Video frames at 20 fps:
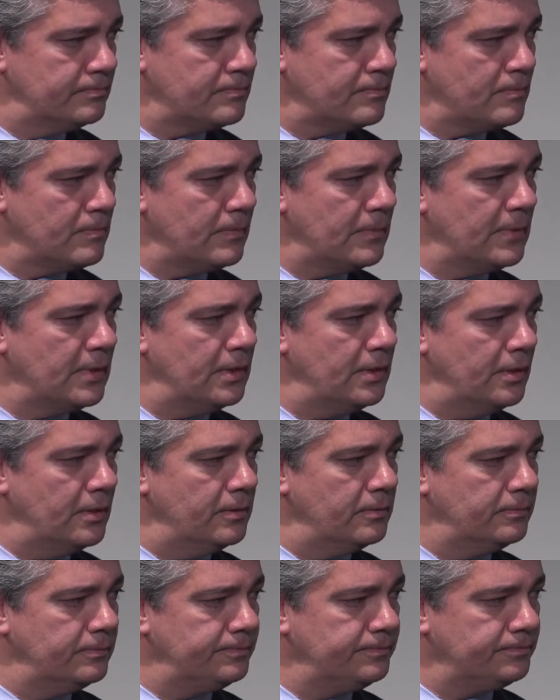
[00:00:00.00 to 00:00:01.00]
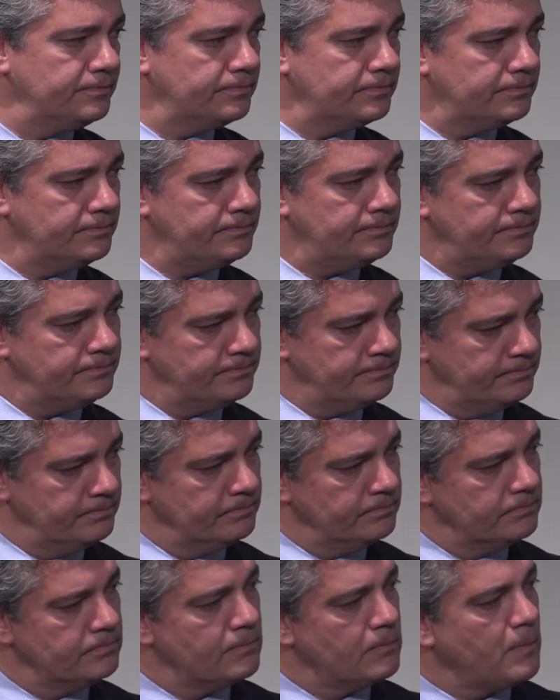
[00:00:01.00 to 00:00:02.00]
Well, if you have a strategy, you have a clear
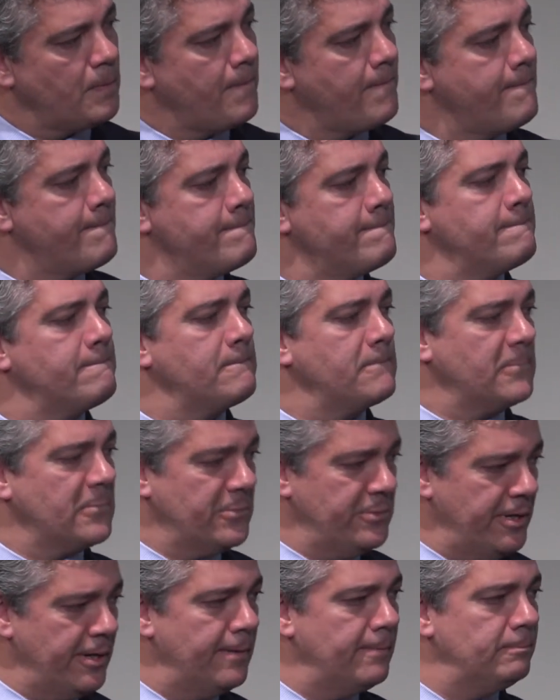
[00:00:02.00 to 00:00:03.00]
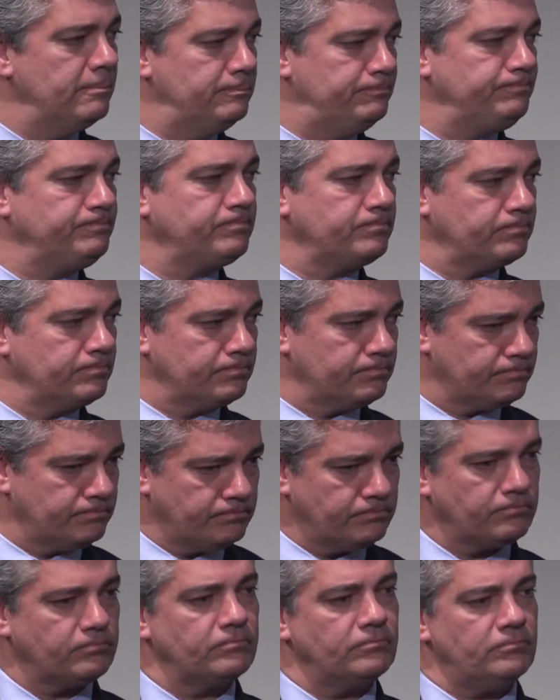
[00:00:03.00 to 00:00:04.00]
trade policy, you know what you want
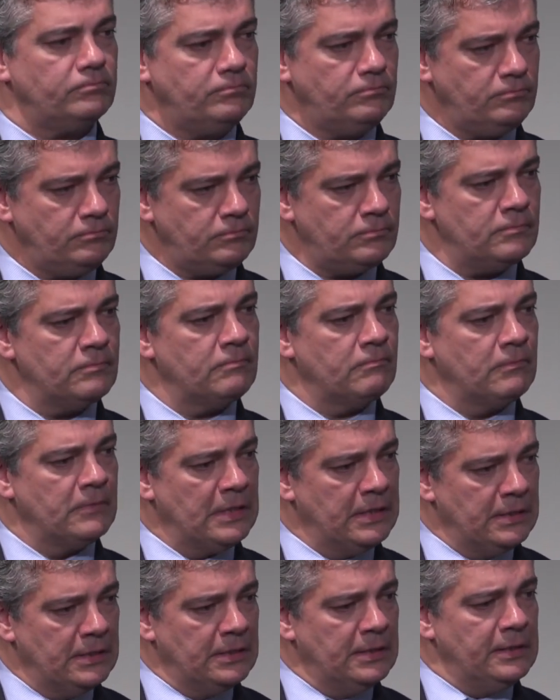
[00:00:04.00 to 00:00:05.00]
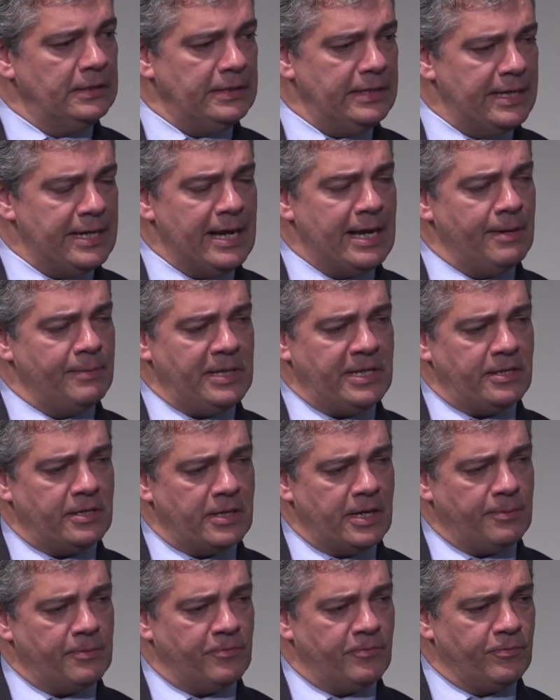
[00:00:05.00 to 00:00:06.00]
and you're going to go out after it. Yeah, I mean,
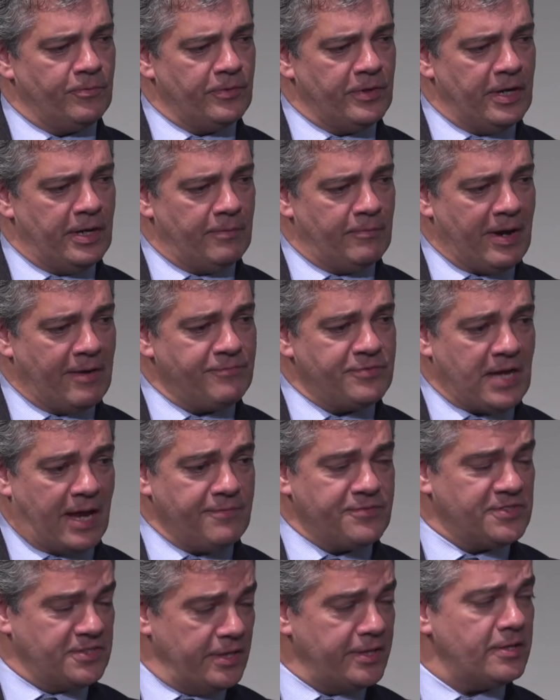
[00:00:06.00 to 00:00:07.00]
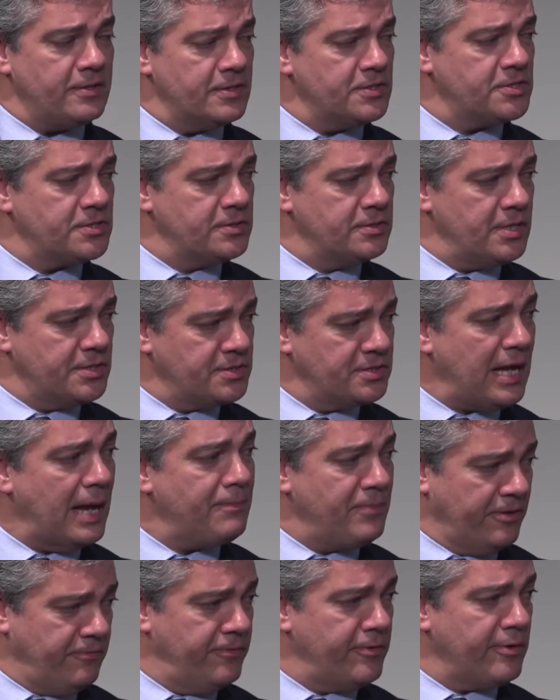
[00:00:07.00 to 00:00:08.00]
I've studied this
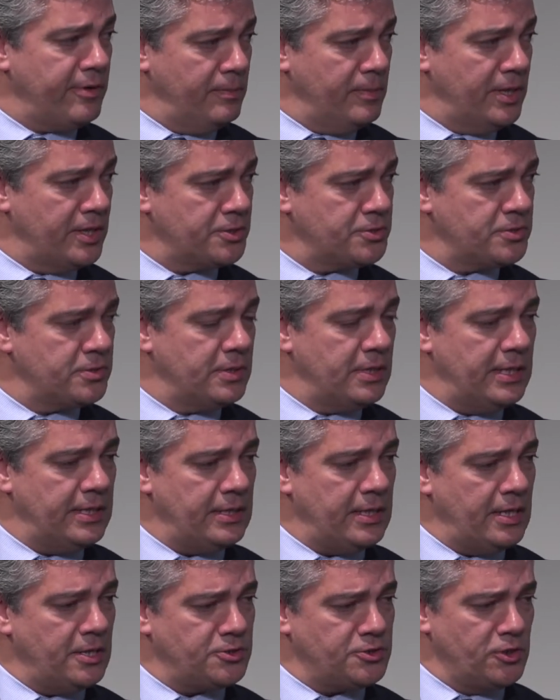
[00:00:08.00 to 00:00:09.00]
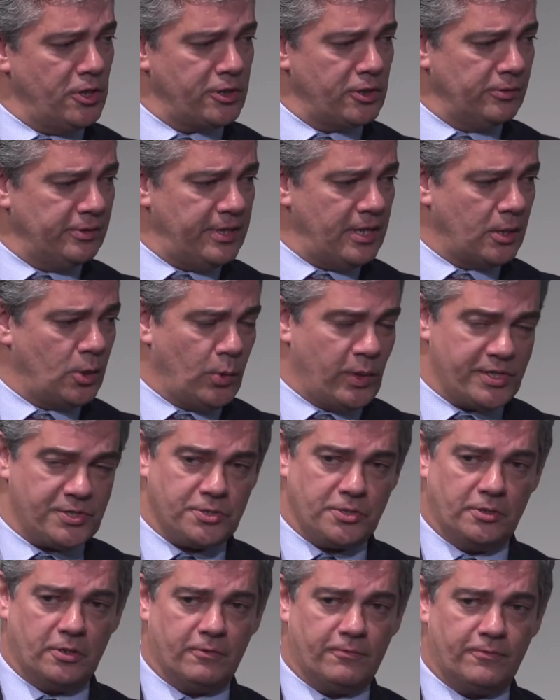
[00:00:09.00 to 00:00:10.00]
topic very much. It's not only a
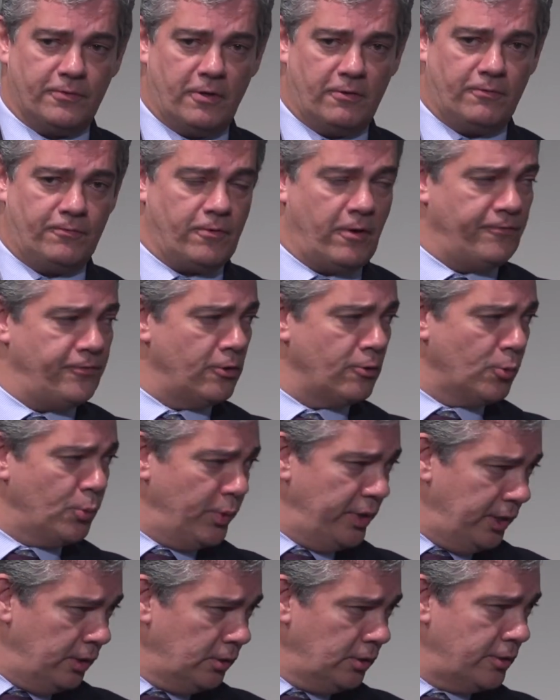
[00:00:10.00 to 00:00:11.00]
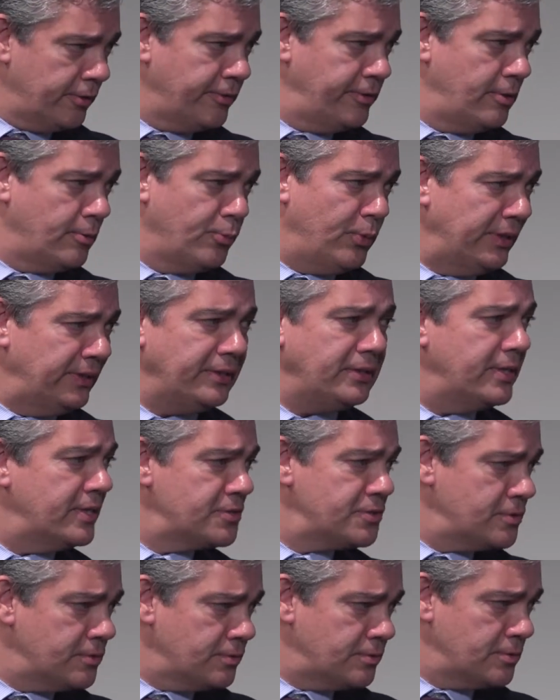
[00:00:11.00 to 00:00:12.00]
question of your will or your willingness
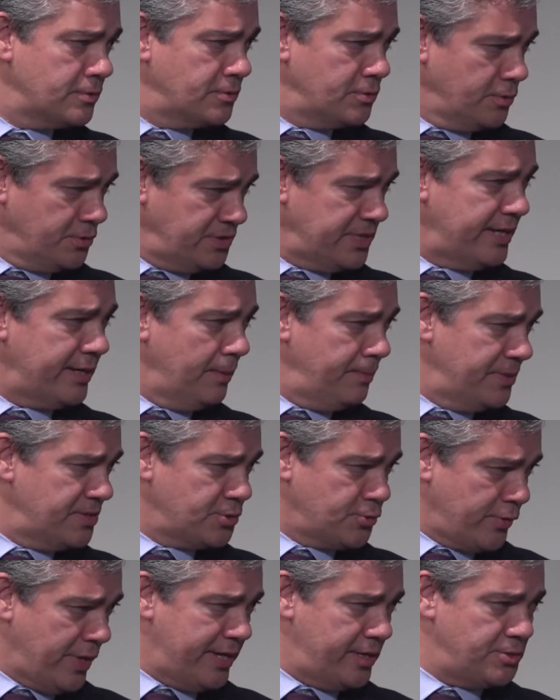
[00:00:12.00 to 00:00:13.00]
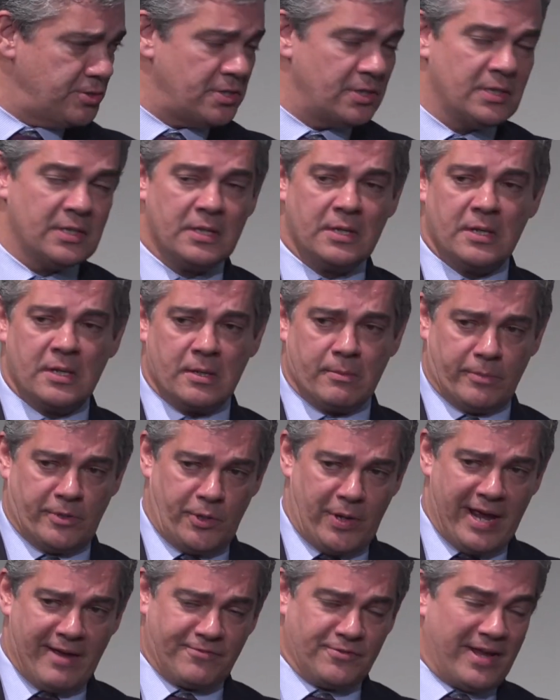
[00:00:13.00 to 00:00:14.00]
to set up a strategy, but you
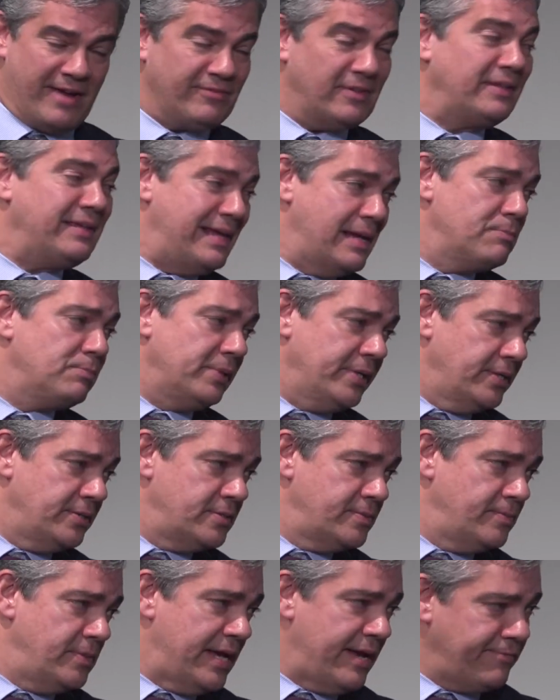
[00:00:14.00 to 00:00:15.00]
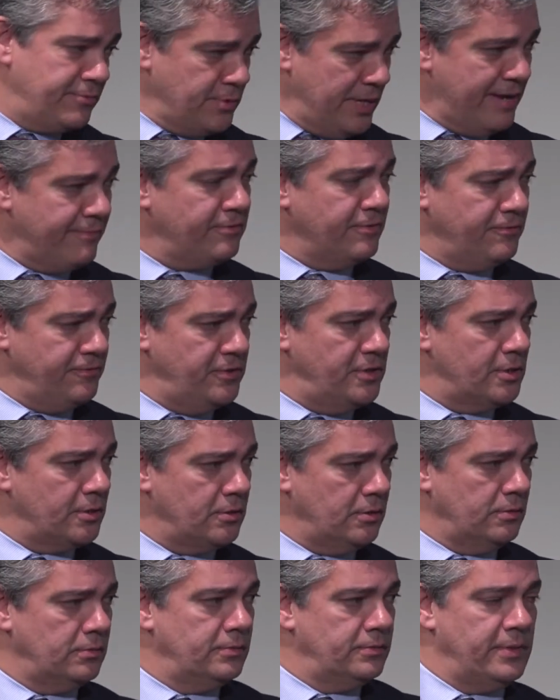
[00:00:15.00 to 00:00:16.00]
have to have the template. You have to have the
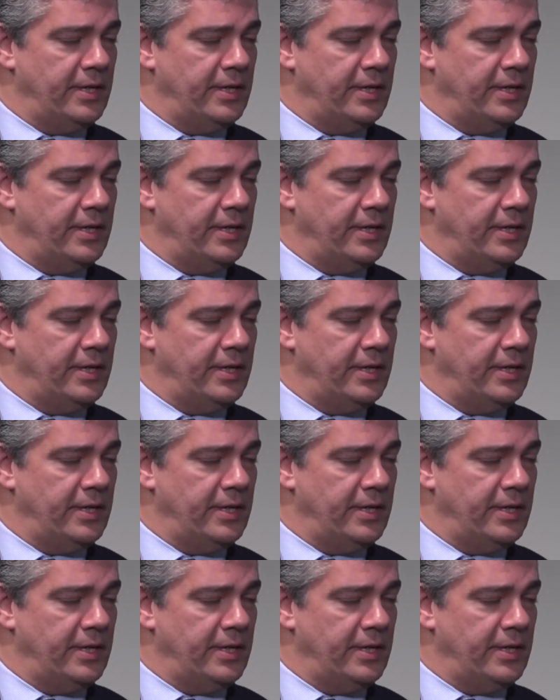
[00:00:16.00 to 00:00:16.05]
vehicle.